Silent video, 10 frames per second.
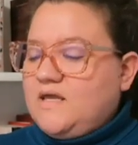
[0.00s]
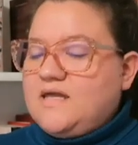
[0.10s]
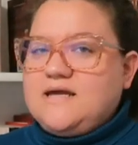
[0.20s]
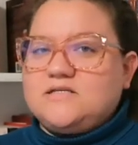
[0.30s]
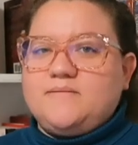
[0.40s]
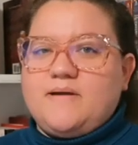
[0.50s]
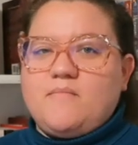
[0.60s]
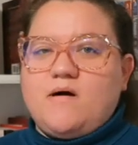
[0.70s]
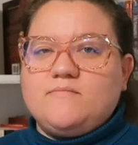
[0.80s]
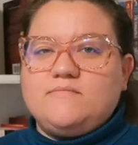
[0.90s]
And actually my
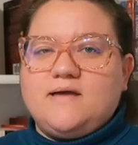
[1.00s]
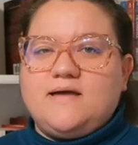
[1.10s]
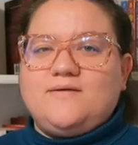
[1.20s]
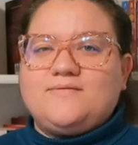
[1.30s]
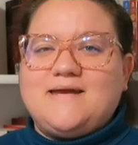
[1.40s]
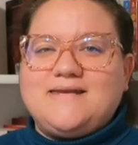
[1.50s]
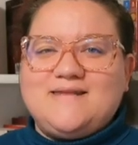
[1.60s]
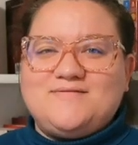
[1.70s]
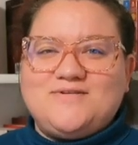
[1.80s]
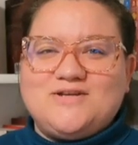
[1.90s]
mom read it
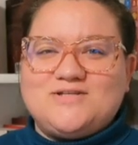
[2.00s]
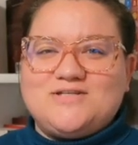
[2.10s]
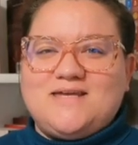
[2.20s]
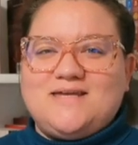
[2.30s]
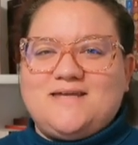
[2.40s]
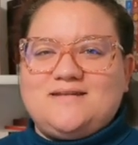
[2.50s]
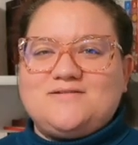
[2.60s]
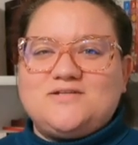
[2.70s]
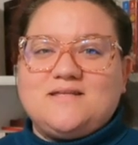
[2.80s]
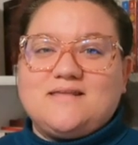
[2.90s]
and finished it,
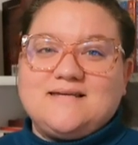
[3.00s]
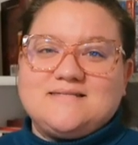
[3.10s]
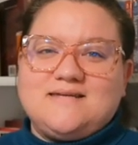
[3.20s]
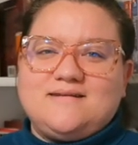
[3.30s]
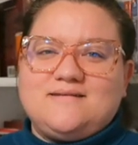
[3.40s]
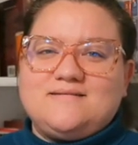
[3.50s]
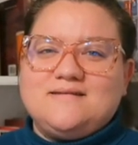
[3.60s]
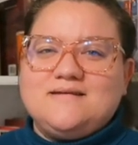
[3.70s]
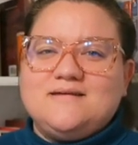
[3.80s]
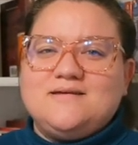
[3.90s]
and she liked it, and
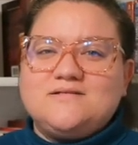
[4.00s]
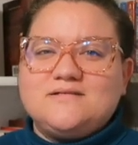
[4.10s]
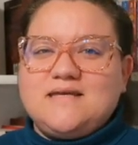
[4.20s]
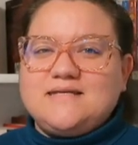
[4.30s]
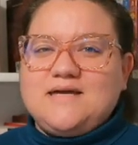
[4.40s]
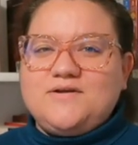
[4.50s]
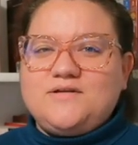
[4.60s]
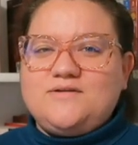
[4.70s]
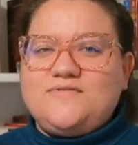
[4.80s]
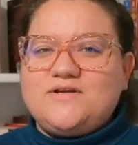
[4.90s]
she's like, now you
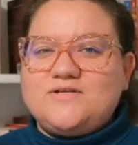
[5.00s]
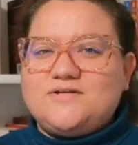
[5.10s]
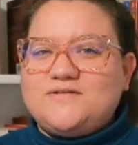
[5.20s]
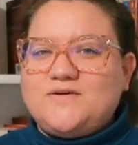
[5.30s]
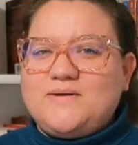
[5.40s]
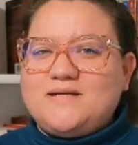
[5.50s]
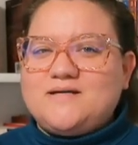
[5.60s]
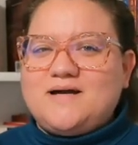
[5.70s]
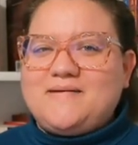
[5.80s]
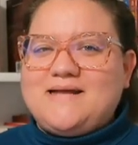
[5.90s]
need to finish it so we can
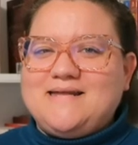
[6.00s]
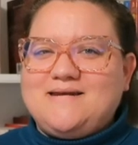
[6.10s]
talk about it.